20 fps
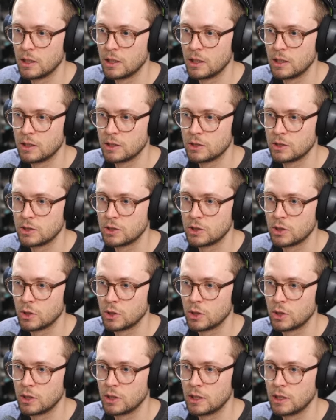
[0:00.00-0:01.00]

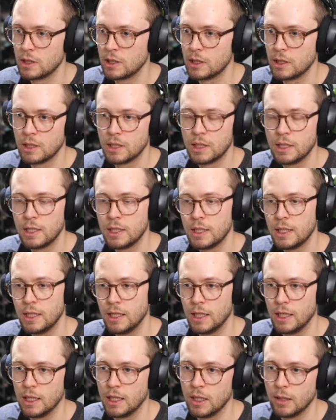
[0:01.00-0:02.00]
sor,
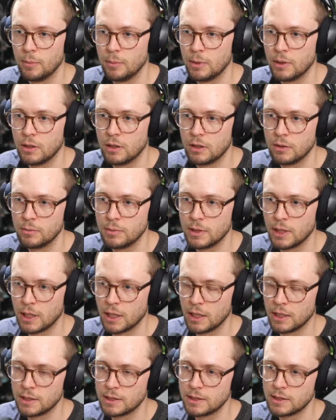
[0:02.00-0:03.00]
uh, bulb
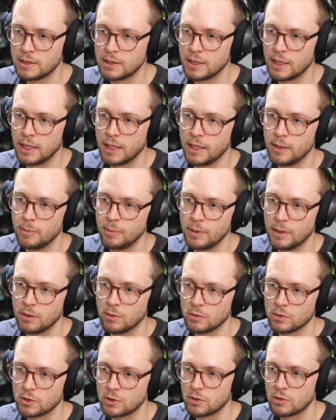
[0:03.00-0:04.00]
dot type
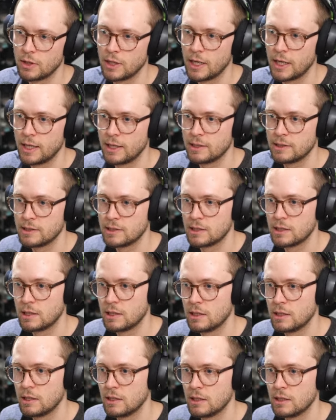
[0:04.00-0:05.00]
equals grass.
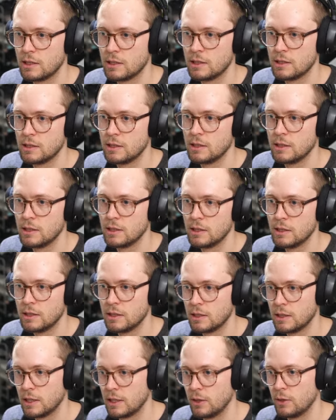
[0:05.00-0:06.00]

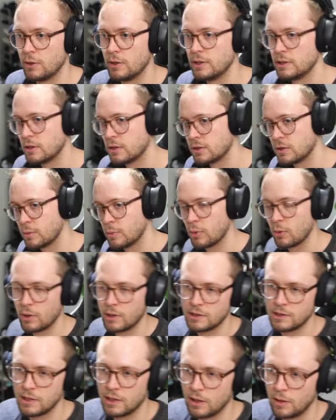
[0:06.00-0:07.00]
I know he's also
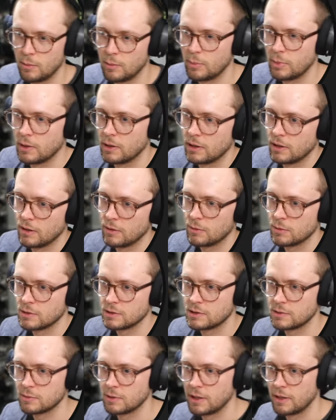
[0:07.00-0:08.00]
poison, but
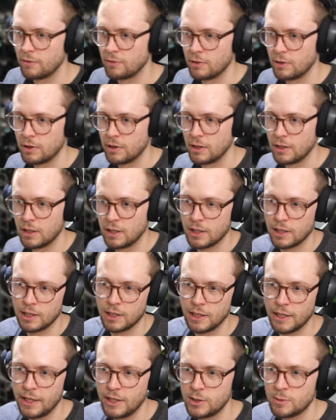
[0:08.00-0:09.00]
whatever. Uh,
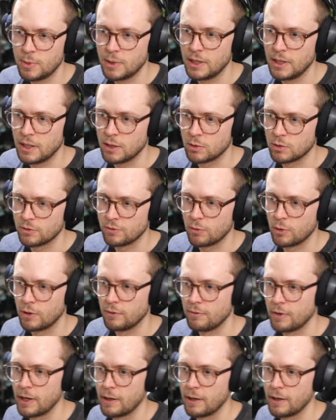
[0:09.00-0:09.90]
HP equals 45.